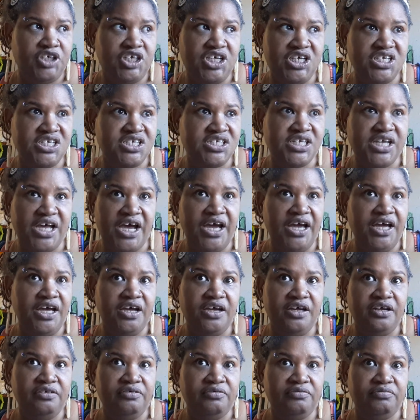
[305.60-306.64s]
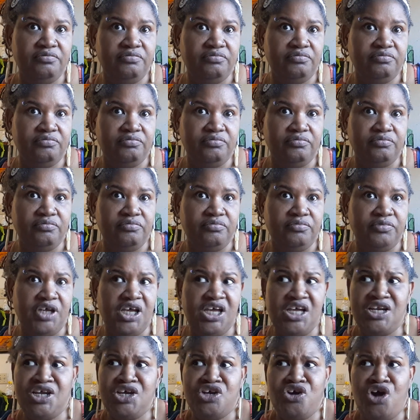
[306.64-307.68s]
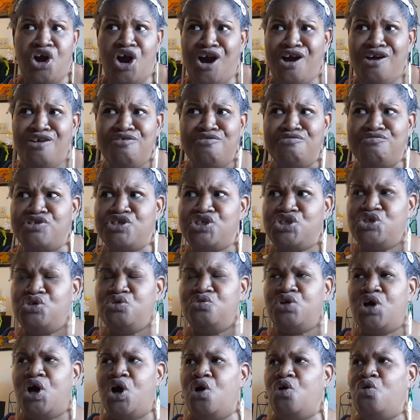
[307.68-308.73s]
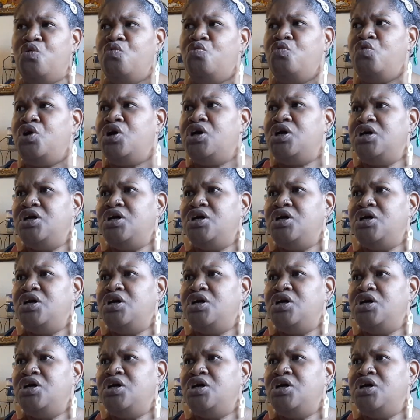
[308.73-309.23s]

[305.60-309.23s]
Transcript: It's sad. And it hurts, you know.